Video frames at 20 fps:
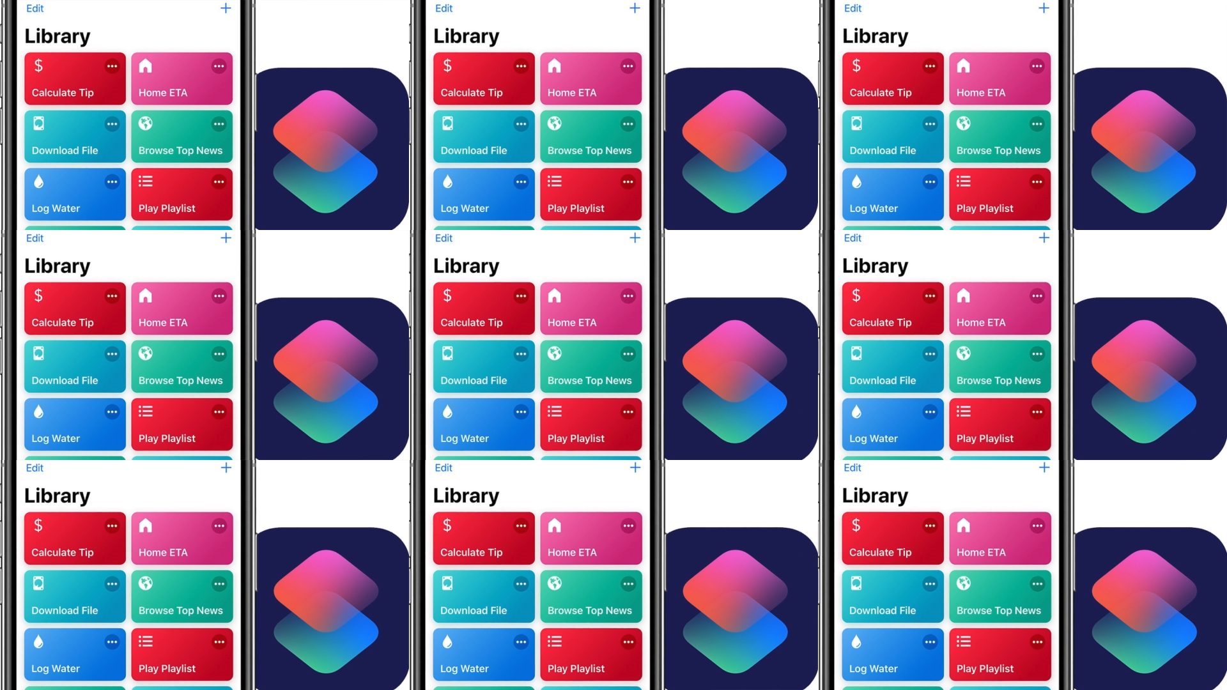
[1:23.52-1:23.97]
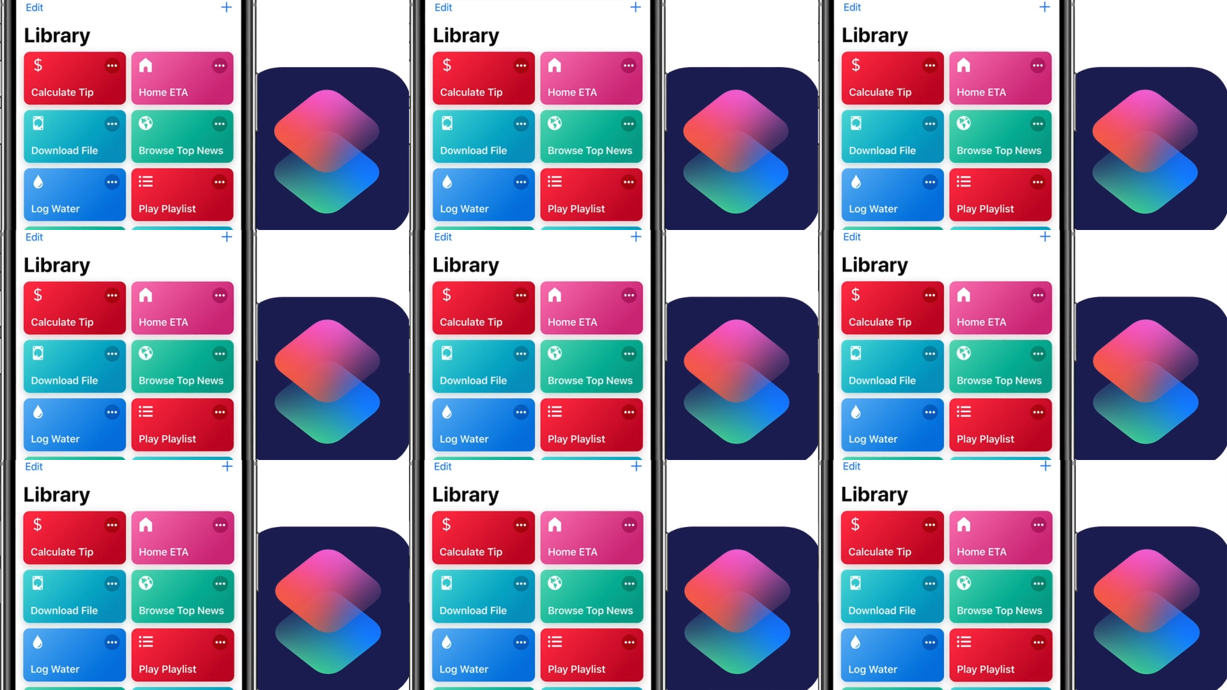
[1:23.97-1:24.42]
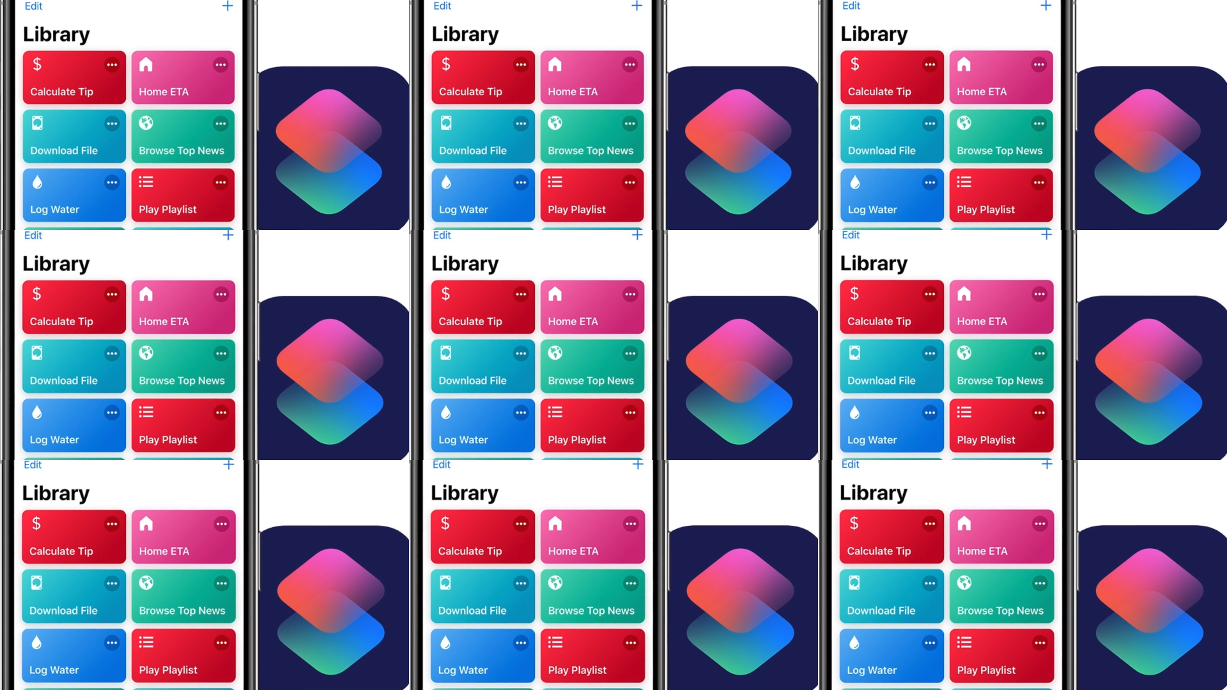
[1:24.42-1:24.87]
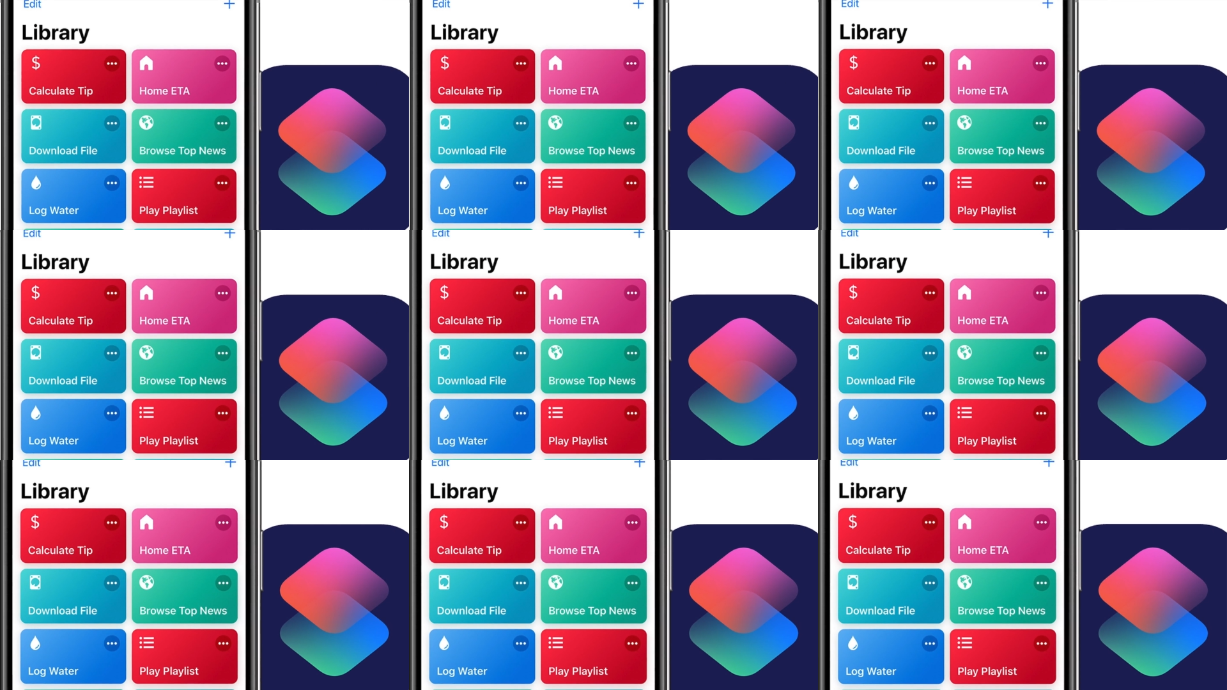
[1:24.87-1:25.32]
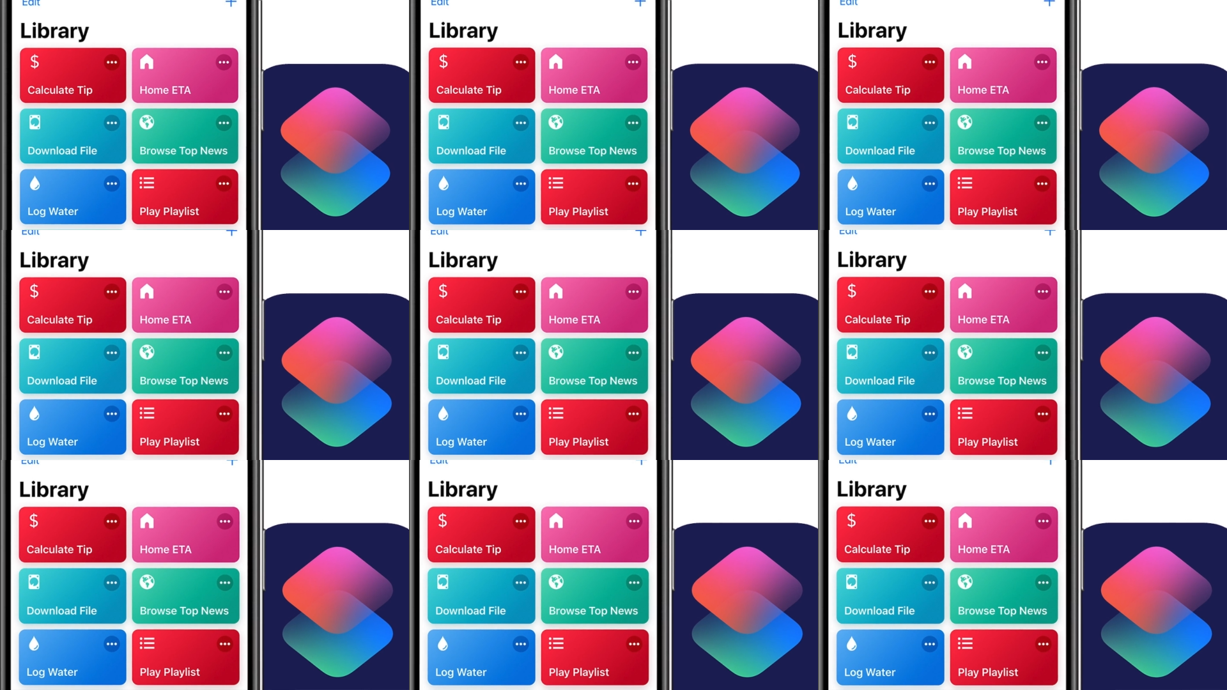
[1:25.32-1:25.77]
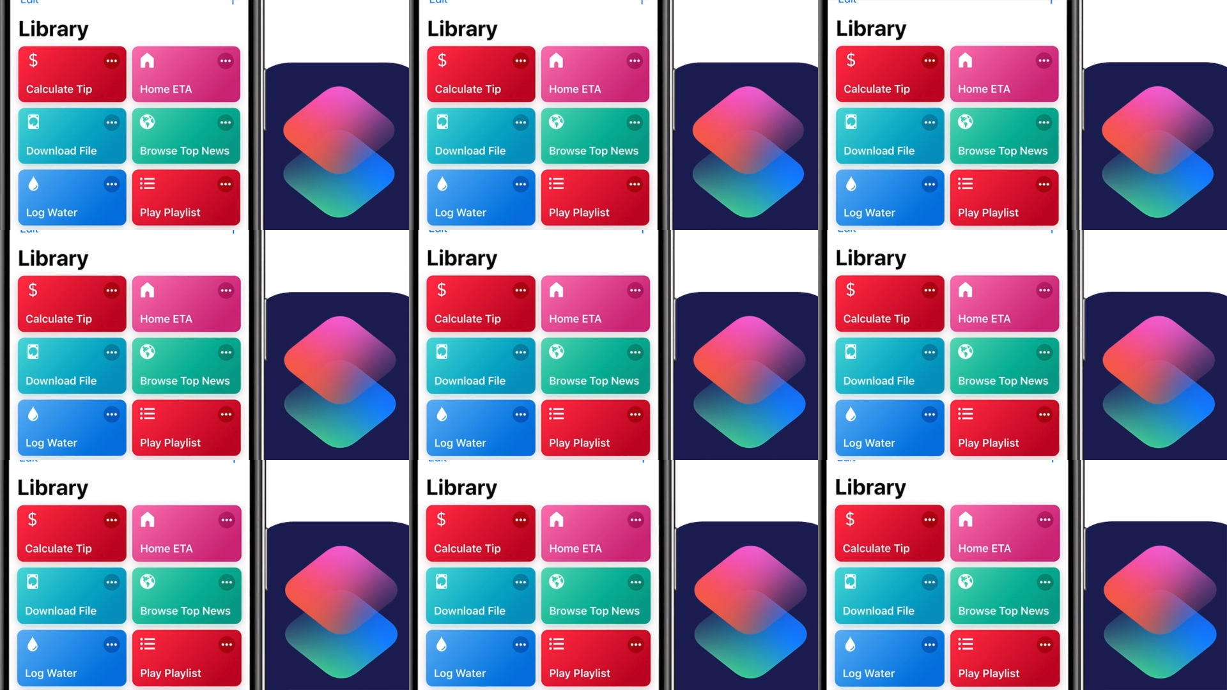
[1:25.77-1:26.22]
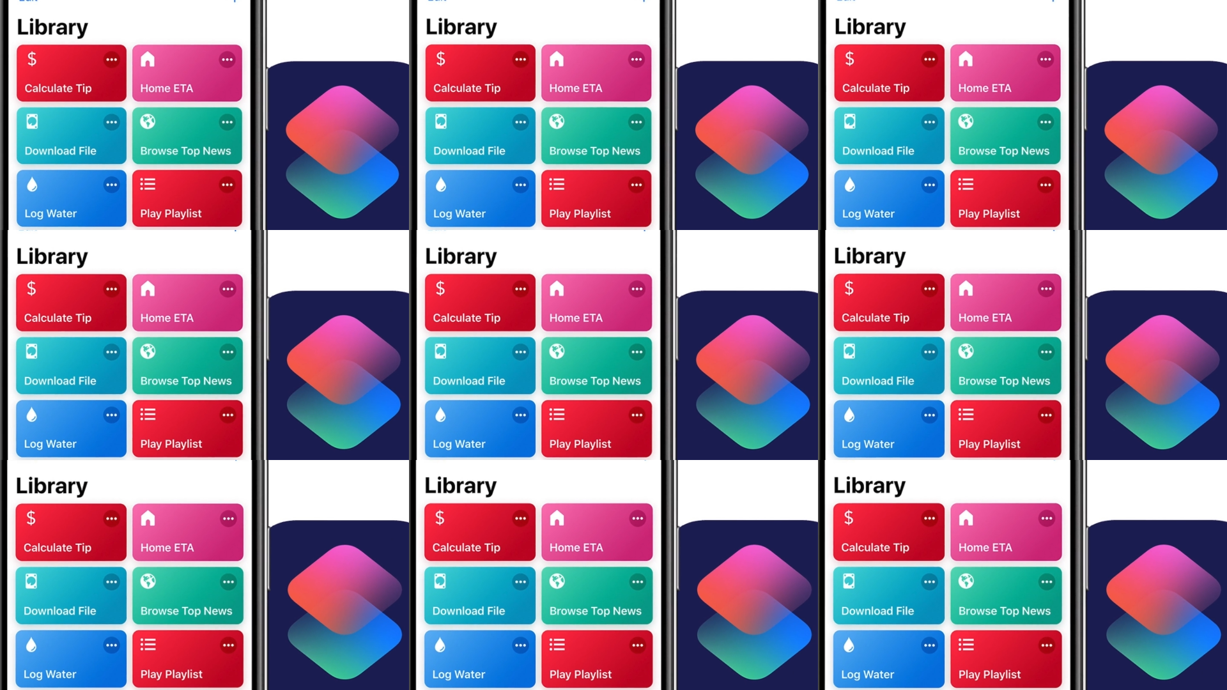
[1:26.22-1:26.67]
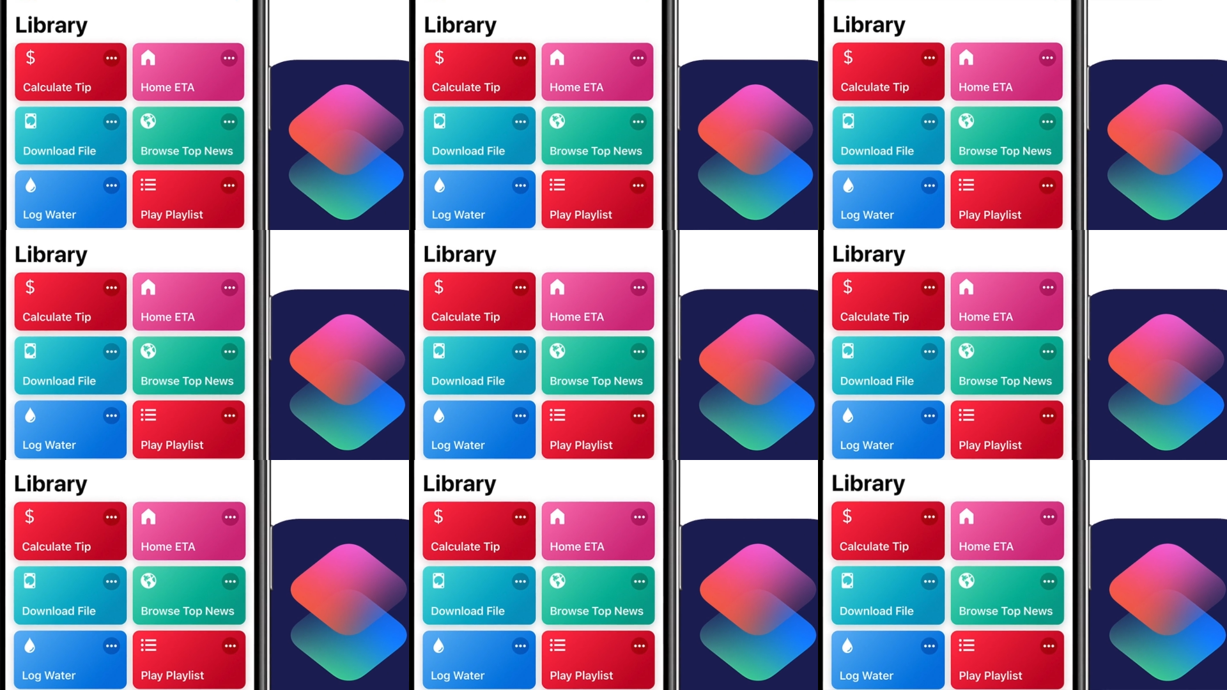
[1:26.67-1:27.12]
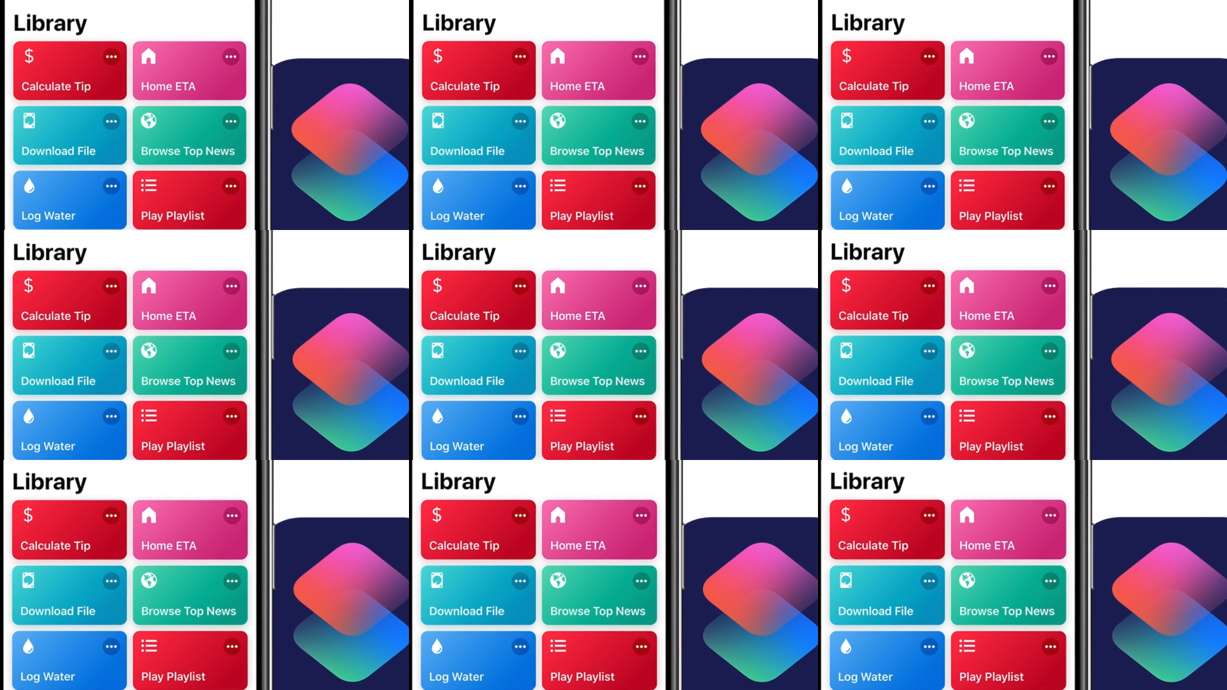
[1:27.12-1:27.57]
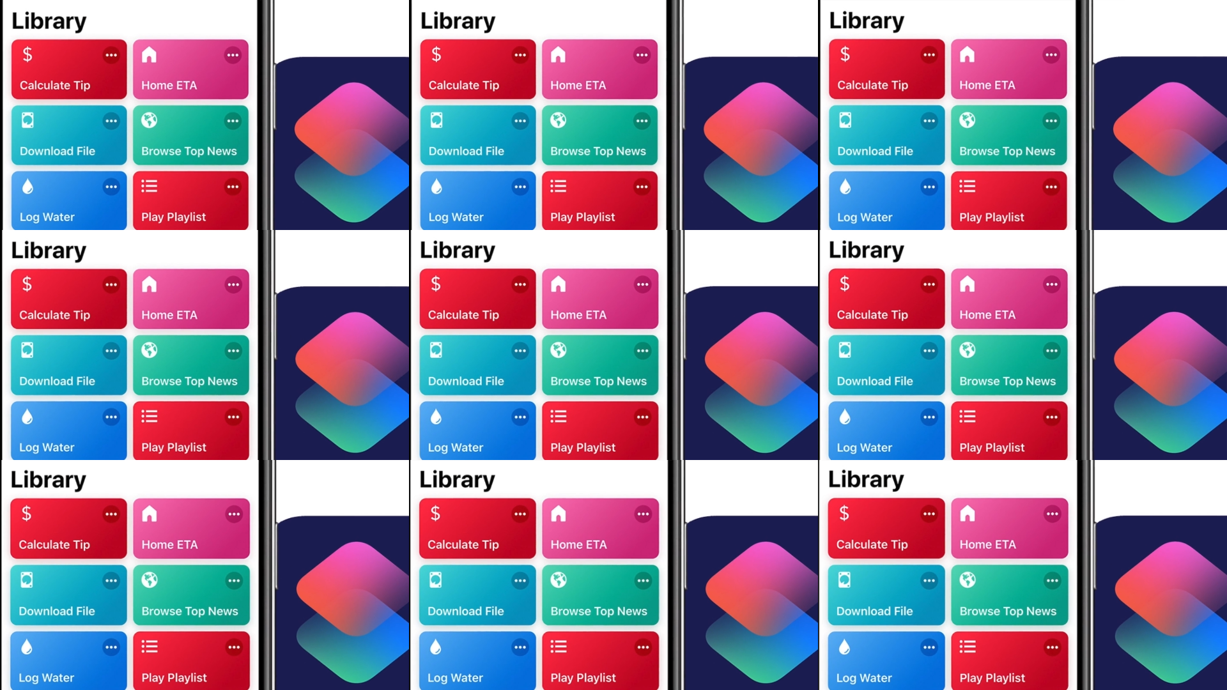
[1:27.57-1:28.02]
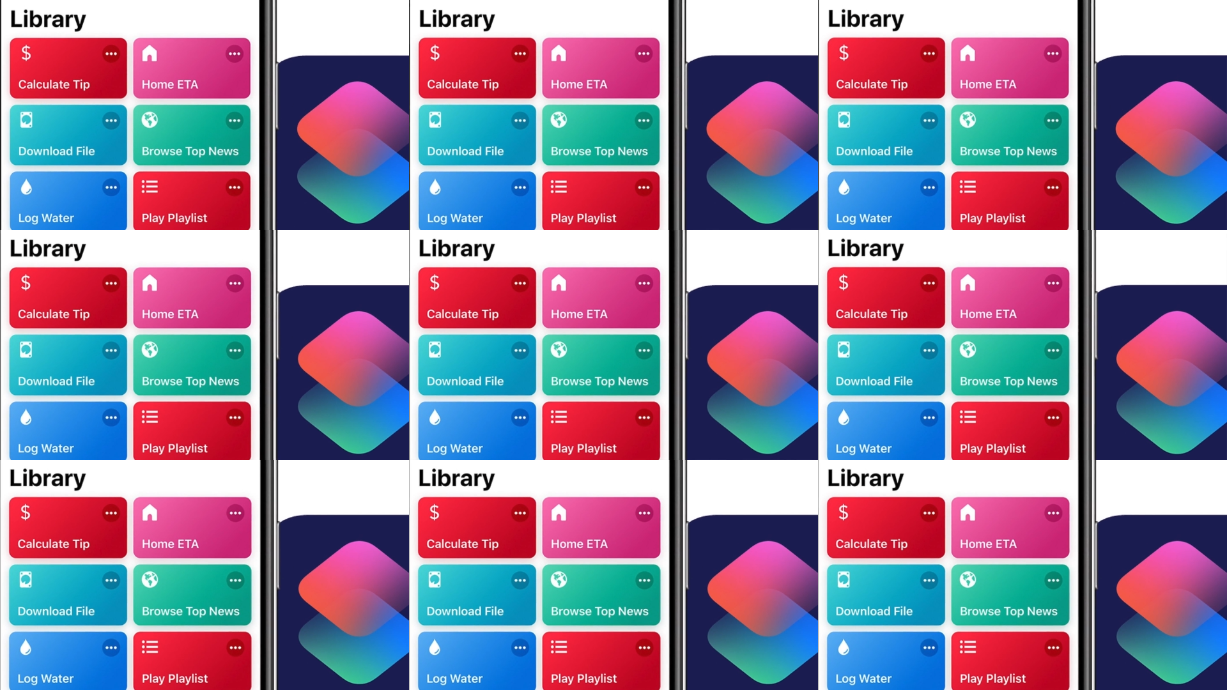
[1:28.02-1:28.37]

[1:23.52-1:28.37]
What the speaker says: [unreadable: no face in view]